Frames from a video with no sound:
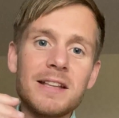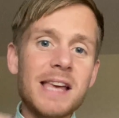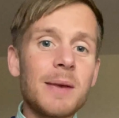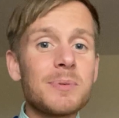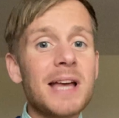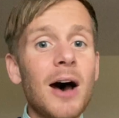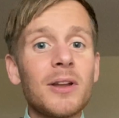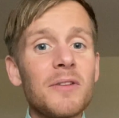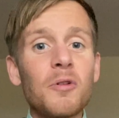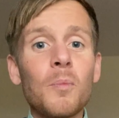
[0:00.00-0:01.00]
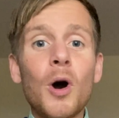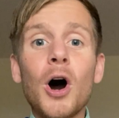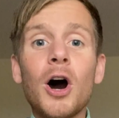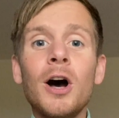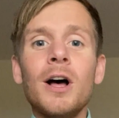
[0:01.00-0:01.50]
taper down even
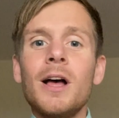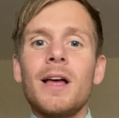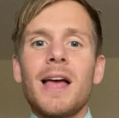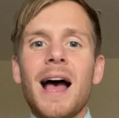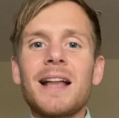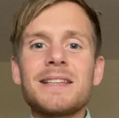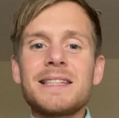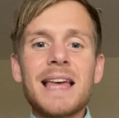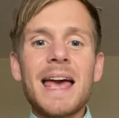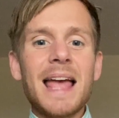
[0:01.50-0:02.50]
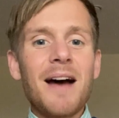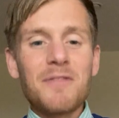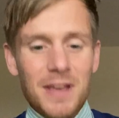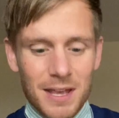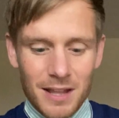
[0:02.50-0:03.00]
more. I'd say have
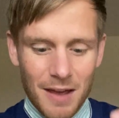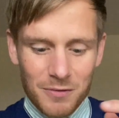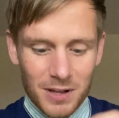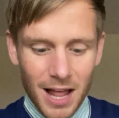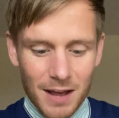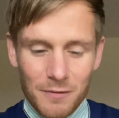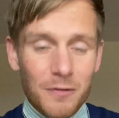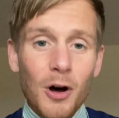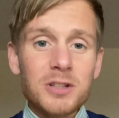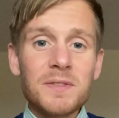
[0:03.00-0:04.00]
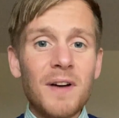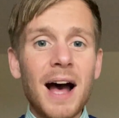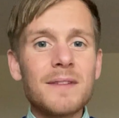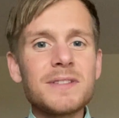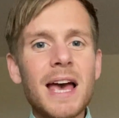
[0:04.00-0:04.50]
it every like 4 to
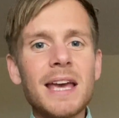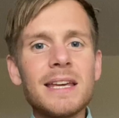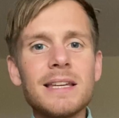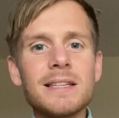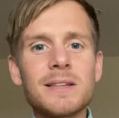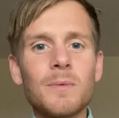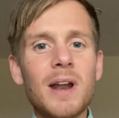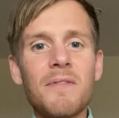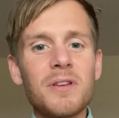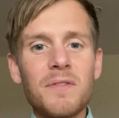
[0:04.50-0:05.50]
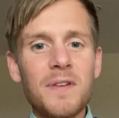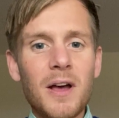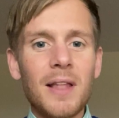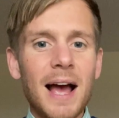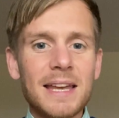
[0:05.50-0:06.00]
5 days whenever you
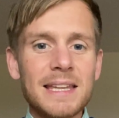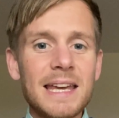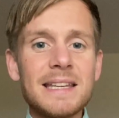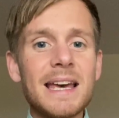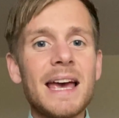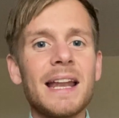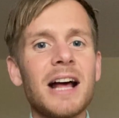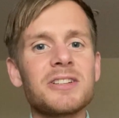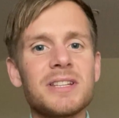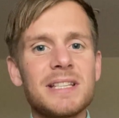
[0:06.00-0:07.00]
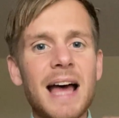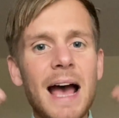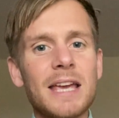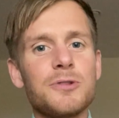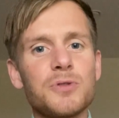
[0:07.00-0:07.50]
feel like you need it, and actually
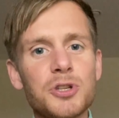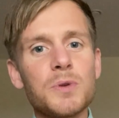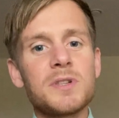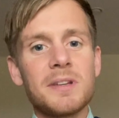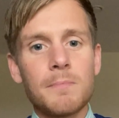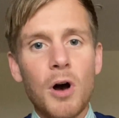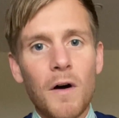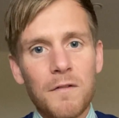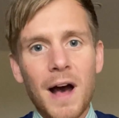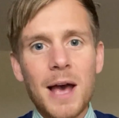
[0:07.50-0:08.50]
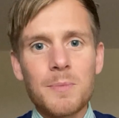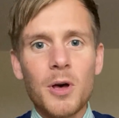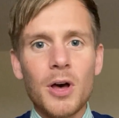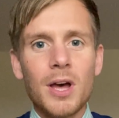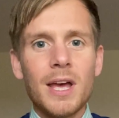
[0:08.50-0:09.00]
start introducing more
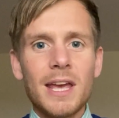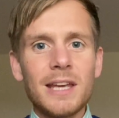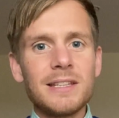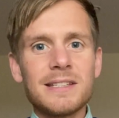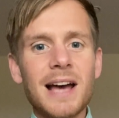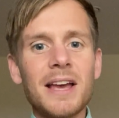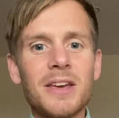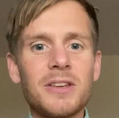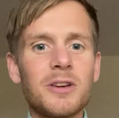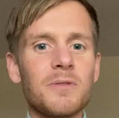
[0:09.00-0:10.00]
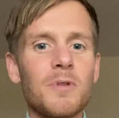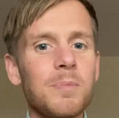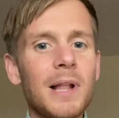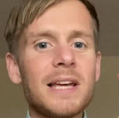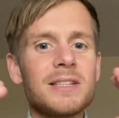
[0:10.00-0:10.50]
fibre in your diet. You can
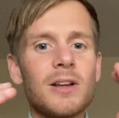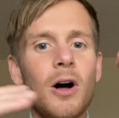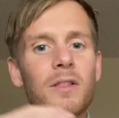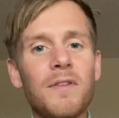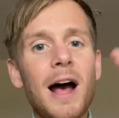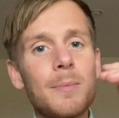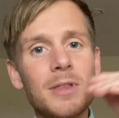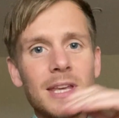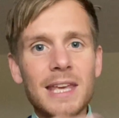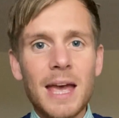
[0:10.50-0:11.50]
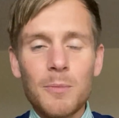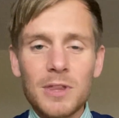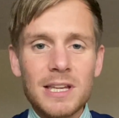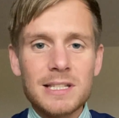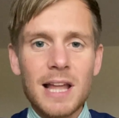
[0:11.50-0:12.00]
replace all the fibre that you're getting with
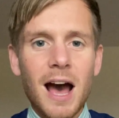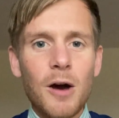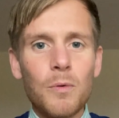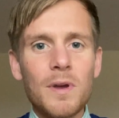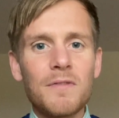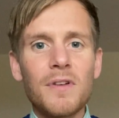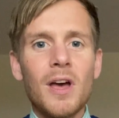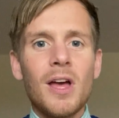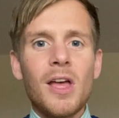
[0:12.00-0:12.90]
this now with